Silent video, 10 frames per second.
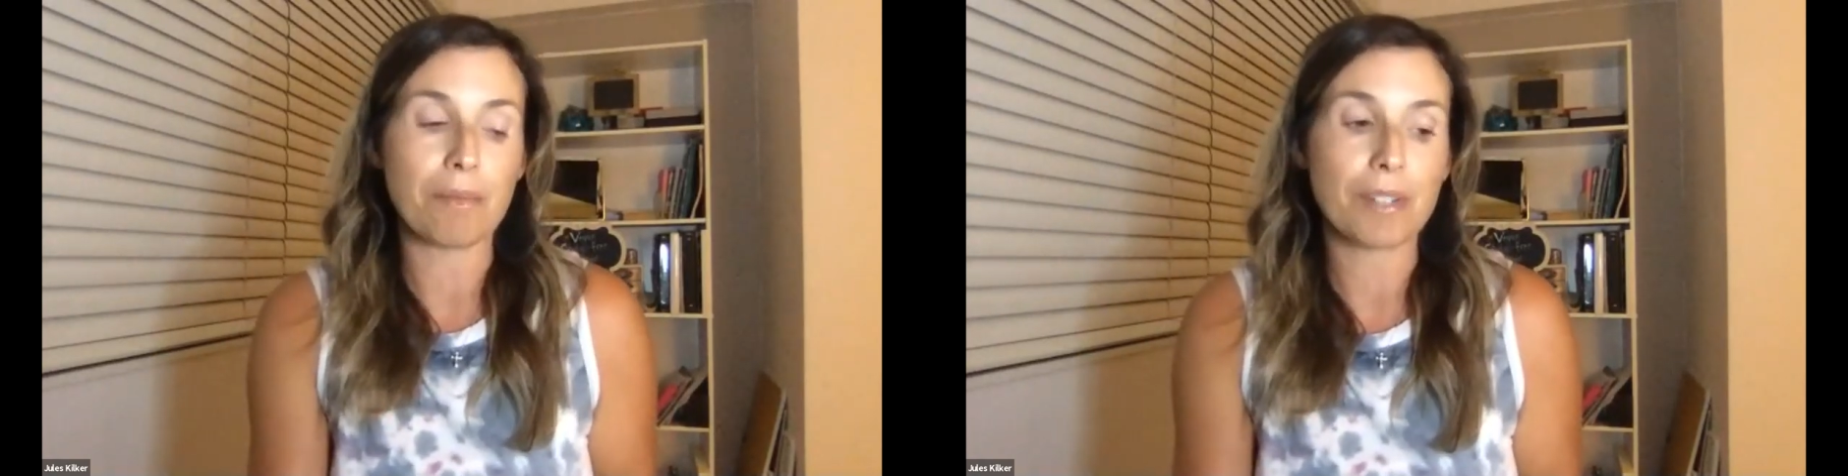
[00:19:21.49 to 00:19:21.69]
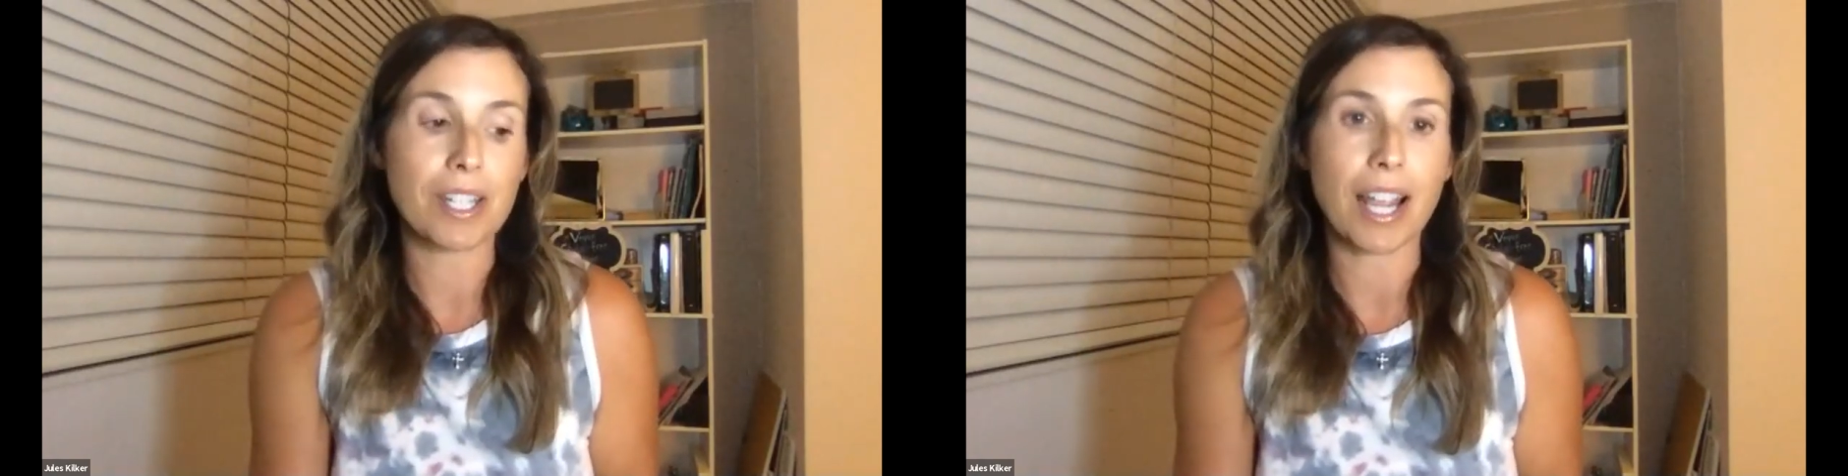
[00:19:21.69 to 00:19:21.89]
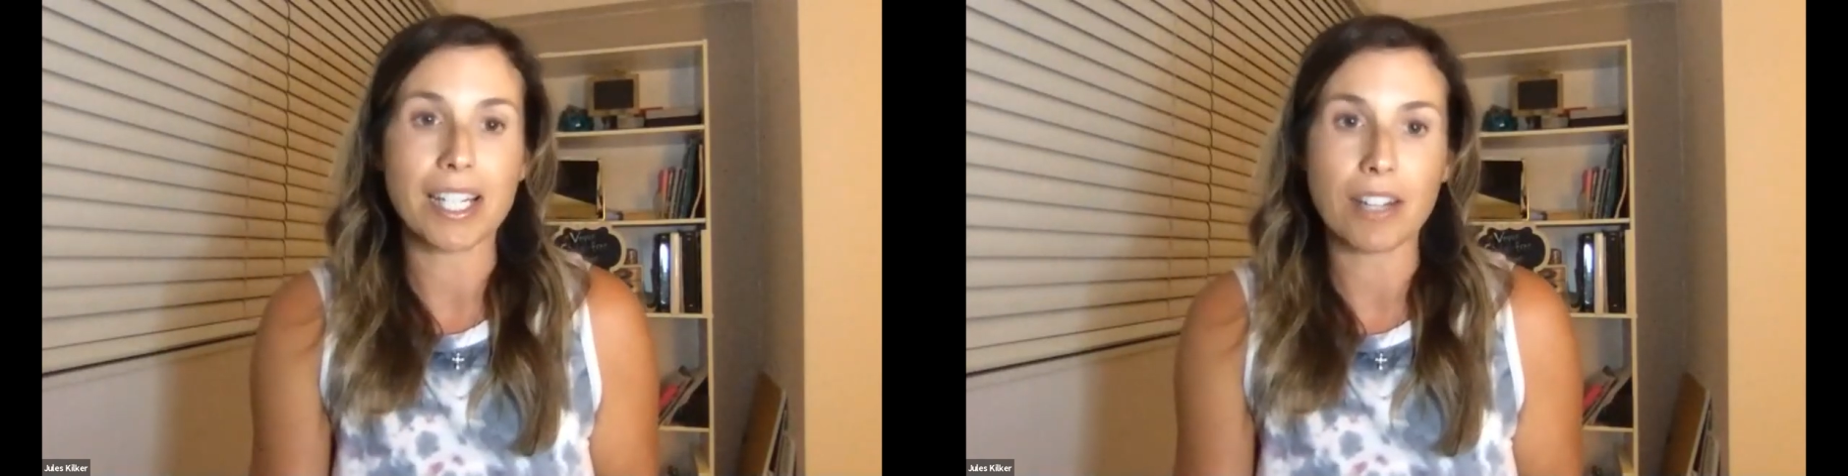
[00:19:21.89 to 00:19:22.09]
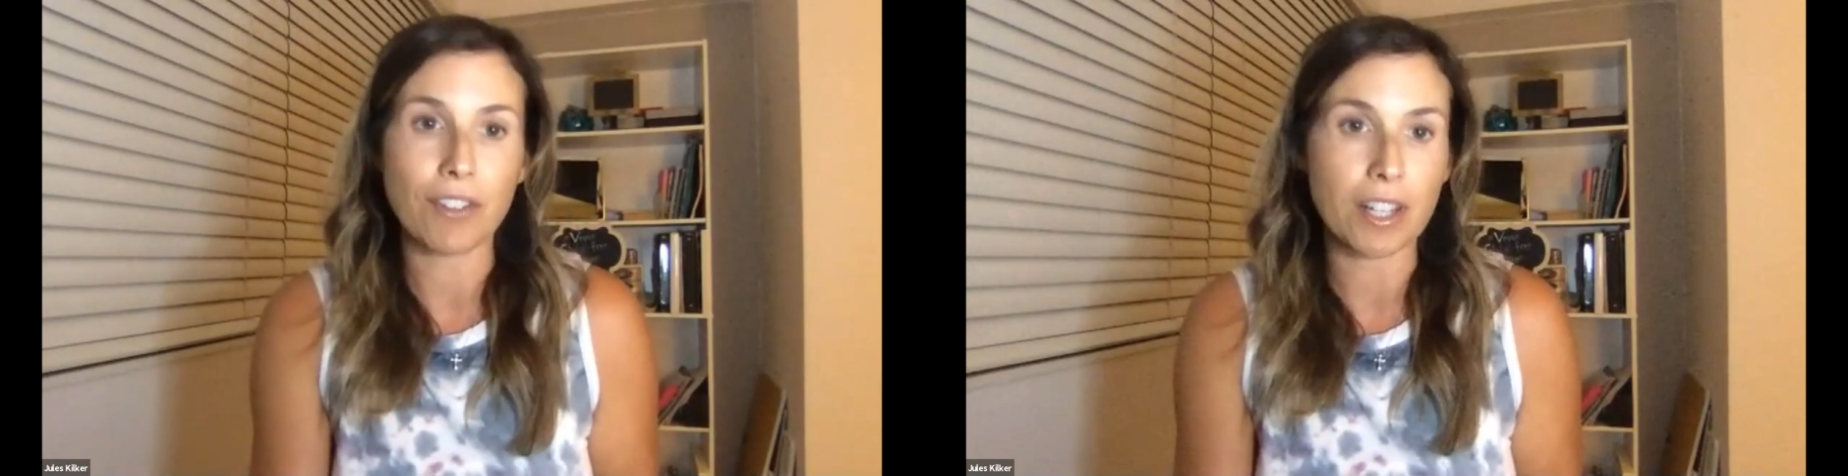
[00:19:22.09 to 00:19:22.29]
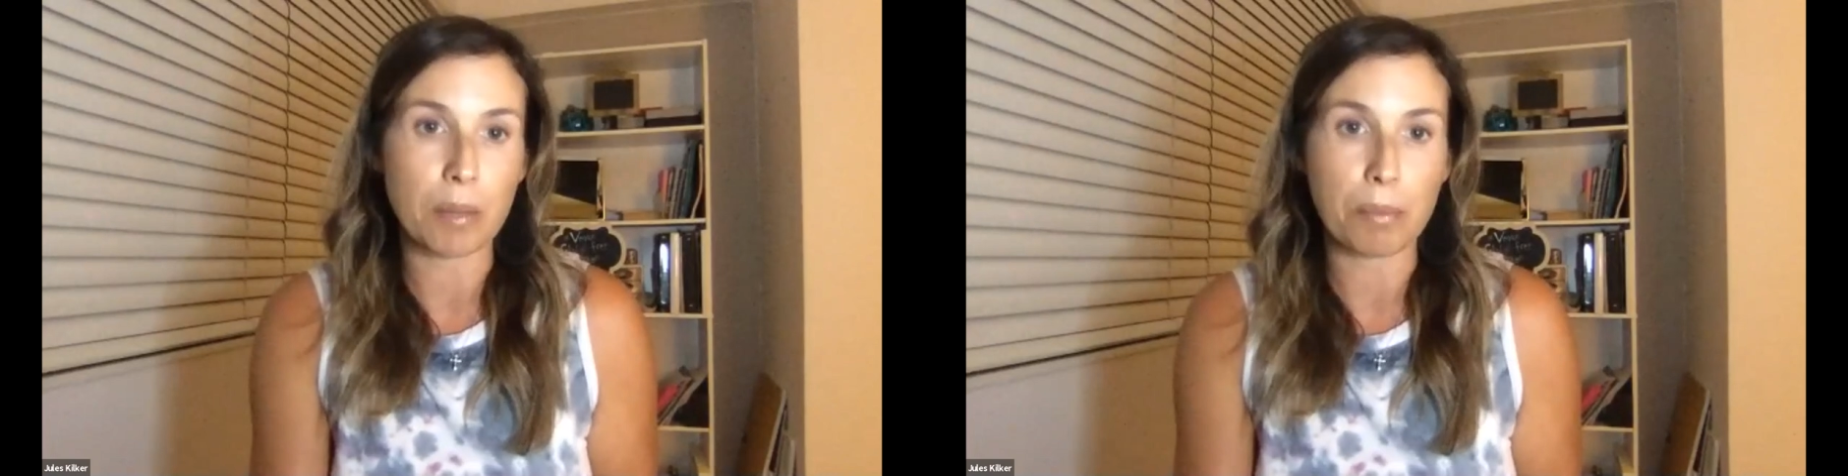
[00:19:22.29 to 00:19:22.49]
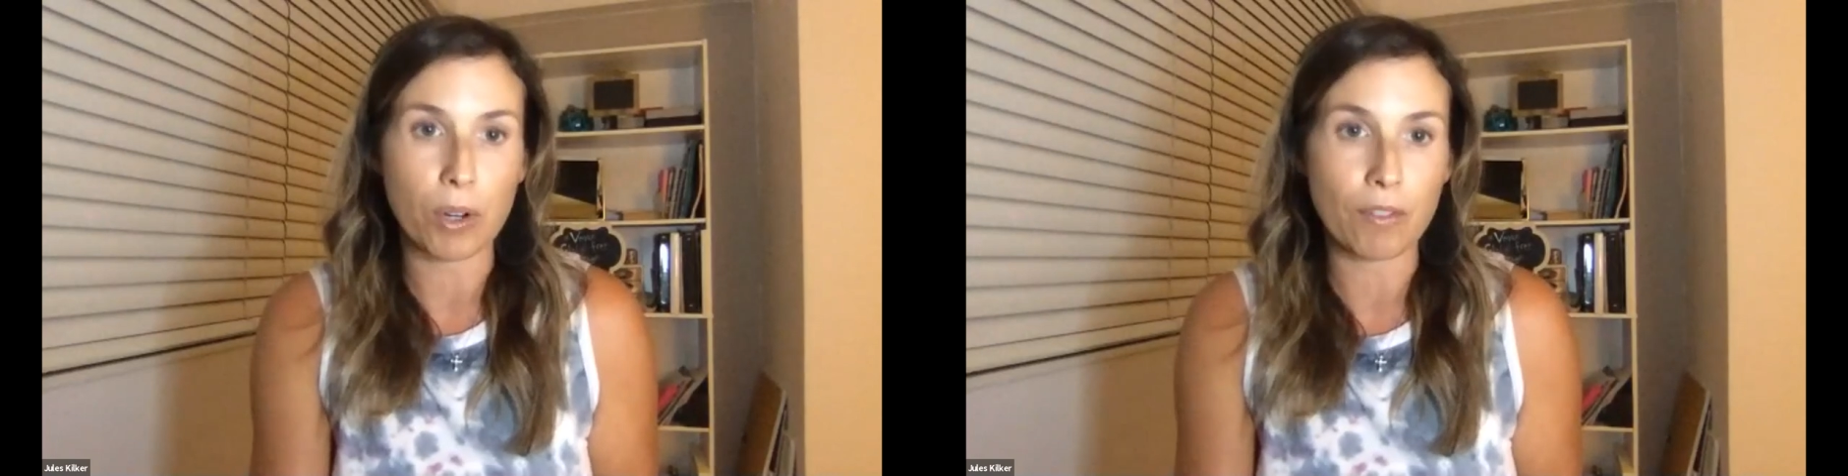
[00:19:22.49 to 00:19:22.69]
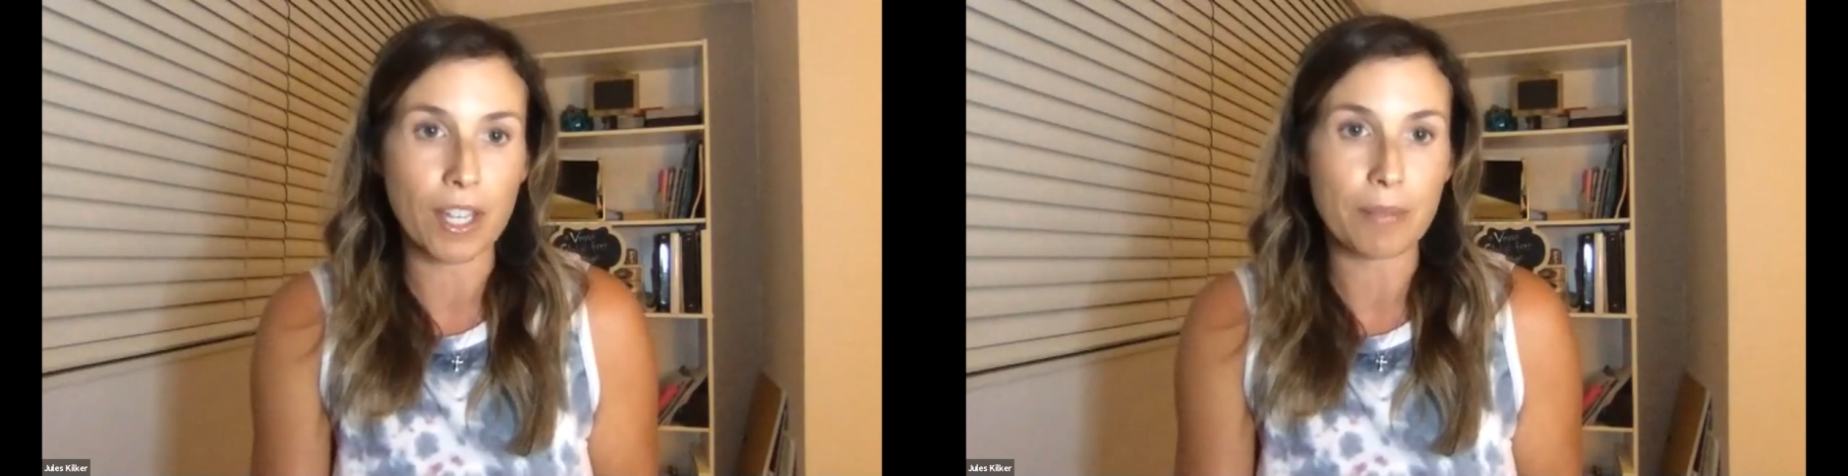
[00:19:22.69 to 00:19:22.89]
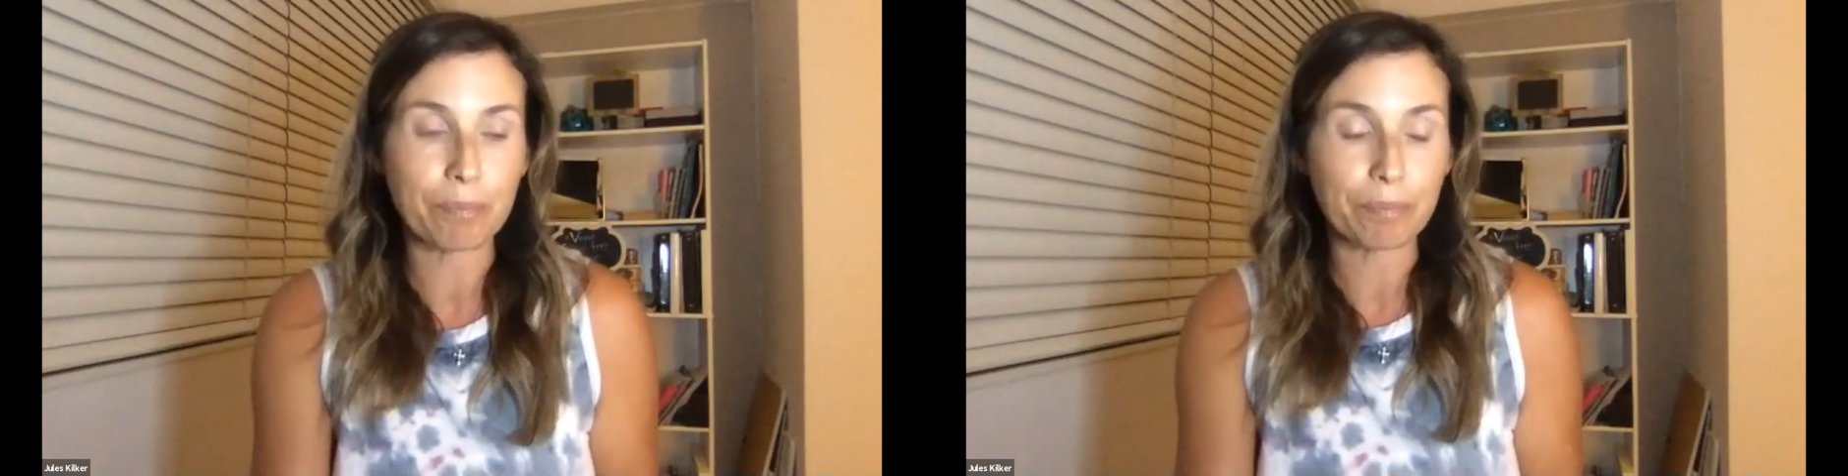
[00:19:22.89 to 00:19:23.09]
scientifically
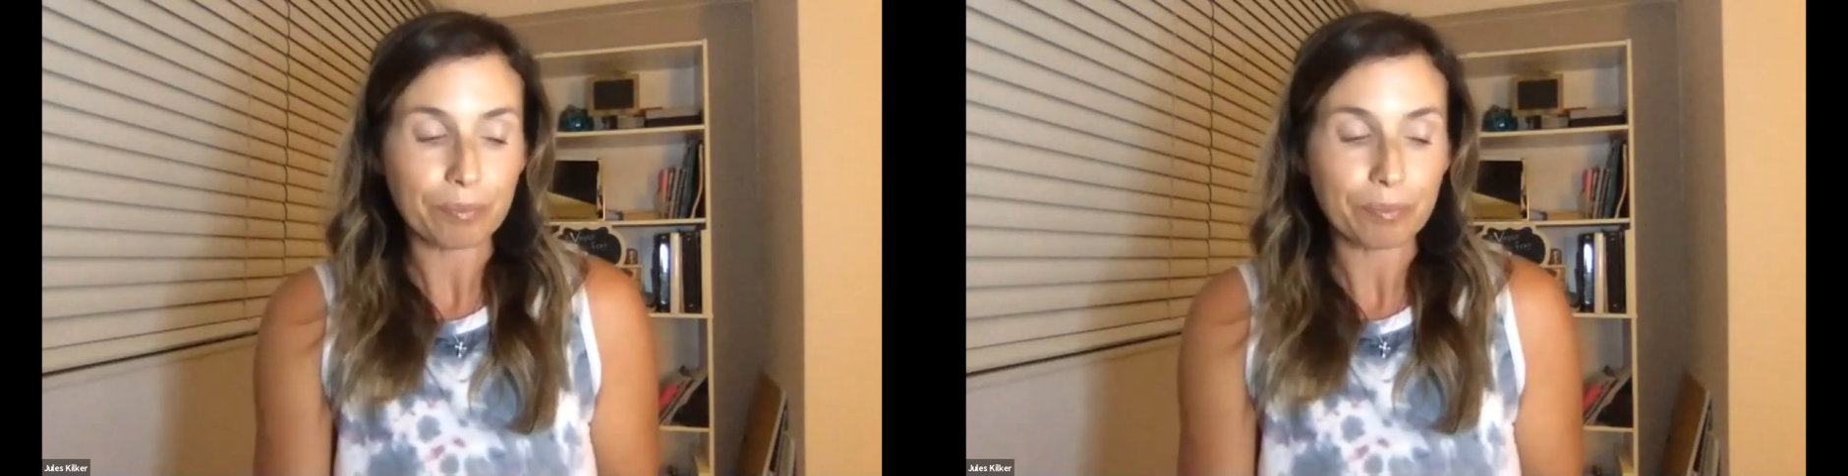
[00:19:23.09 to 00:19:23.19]
proven,